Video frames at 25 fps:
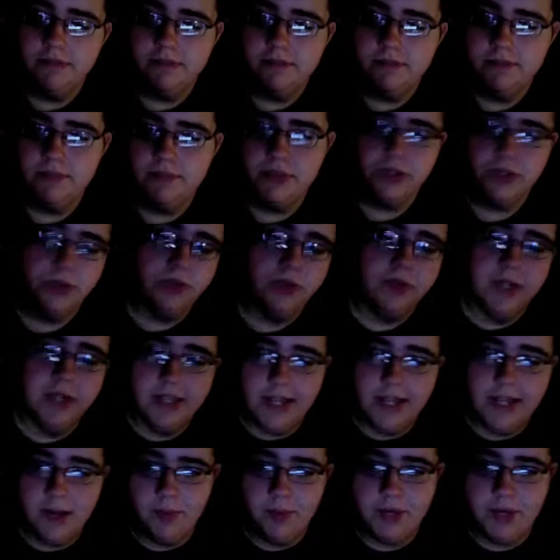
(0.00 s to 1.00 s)
So in
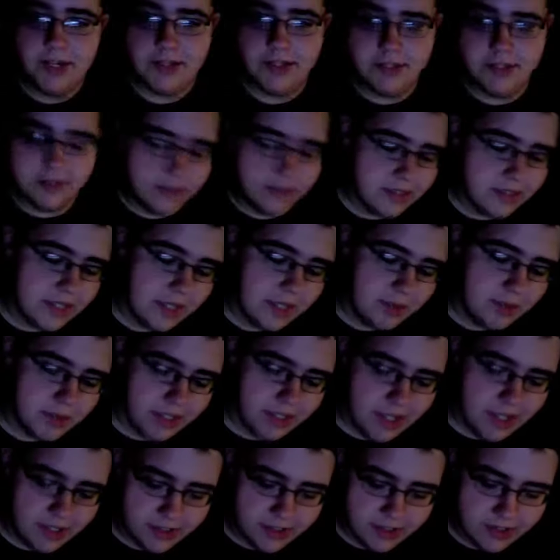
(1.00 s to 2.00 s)
that way, it's the same as
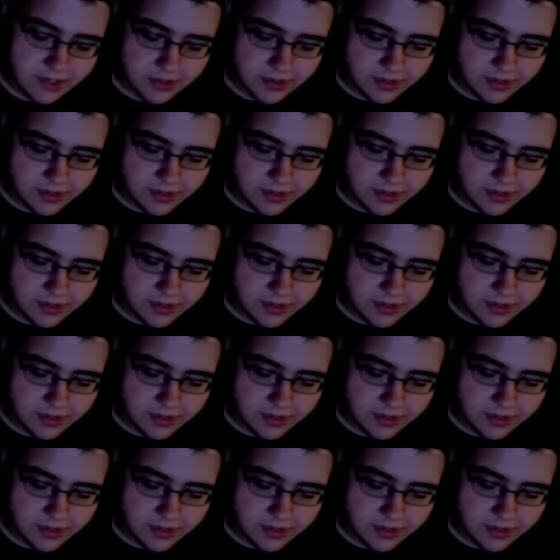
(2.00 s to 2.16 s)
Hexic.